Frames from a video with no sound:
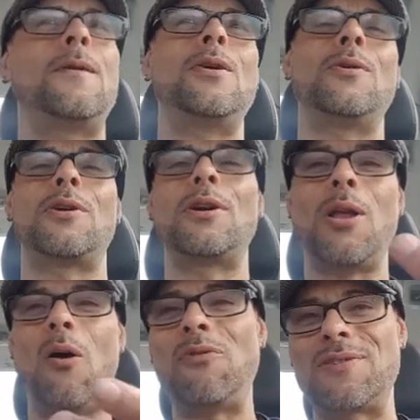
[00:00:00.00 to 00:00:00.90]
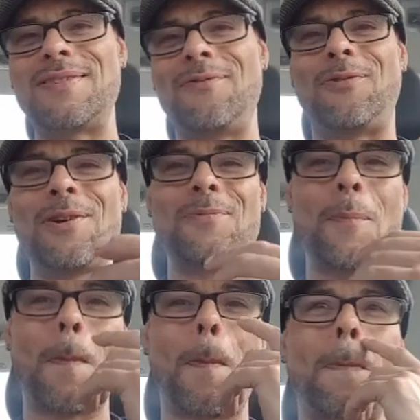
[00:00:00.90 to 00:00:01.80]
You know, their love is different,
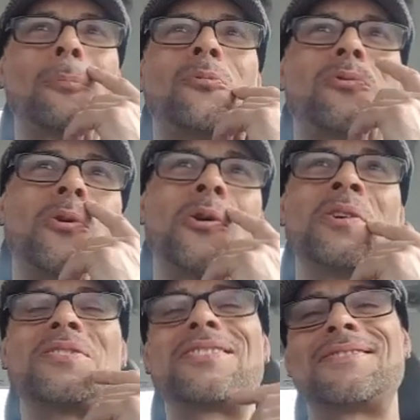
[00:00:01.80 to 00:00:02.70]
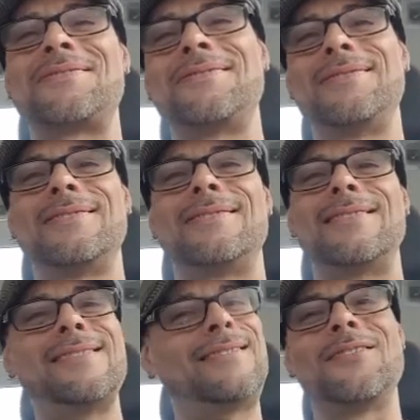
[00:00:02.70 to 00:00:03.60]
of course.
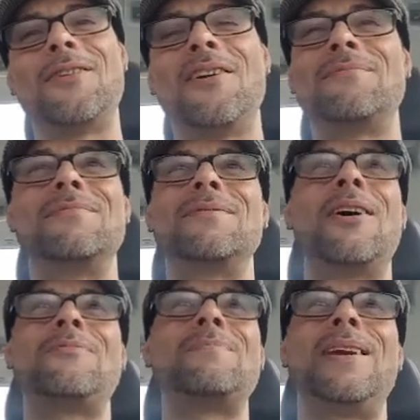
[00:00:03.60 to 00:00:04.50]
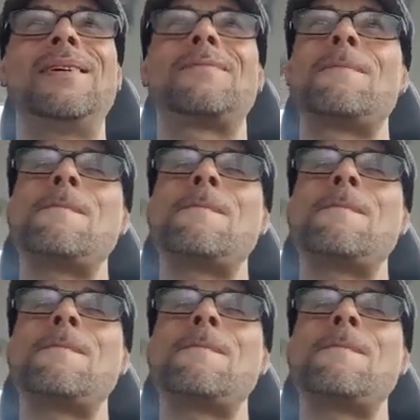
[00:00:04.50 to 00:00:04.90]
They still loving me.